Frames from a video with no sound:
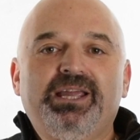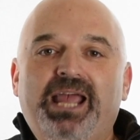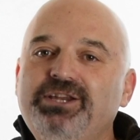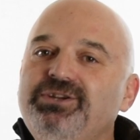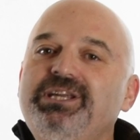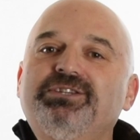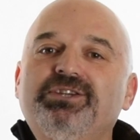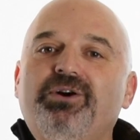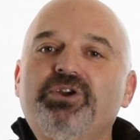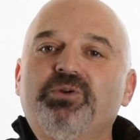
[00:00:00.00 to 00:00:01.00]
And you need to
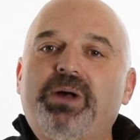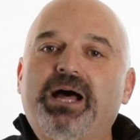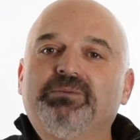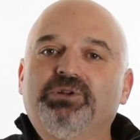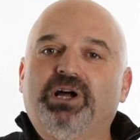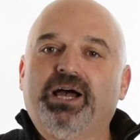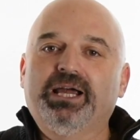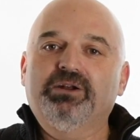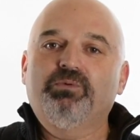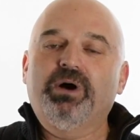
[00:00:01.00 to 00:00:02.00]
know your bottom
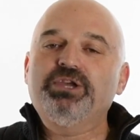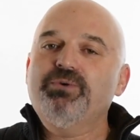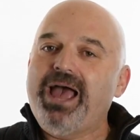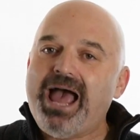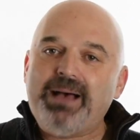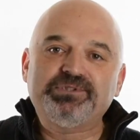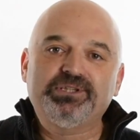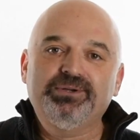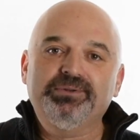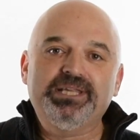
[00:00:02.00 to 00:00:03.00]
line, what you
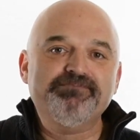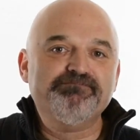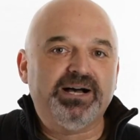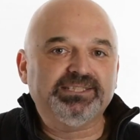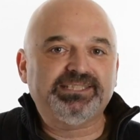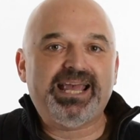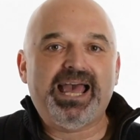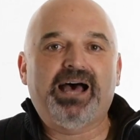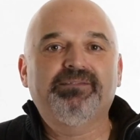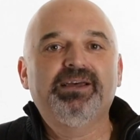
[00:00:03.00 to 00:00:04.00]
absolutely must
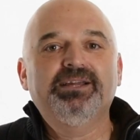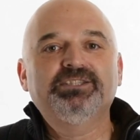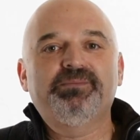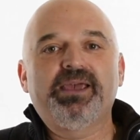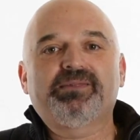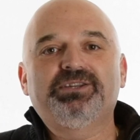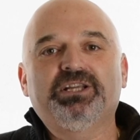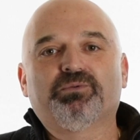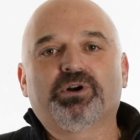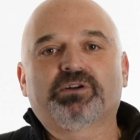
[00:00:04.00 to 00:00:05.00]
have to make the
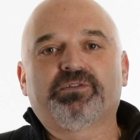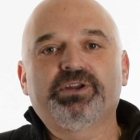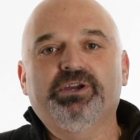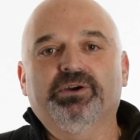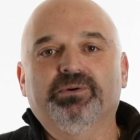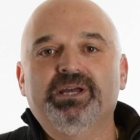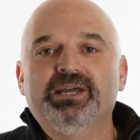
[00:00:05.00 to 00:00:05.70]
deal work for you.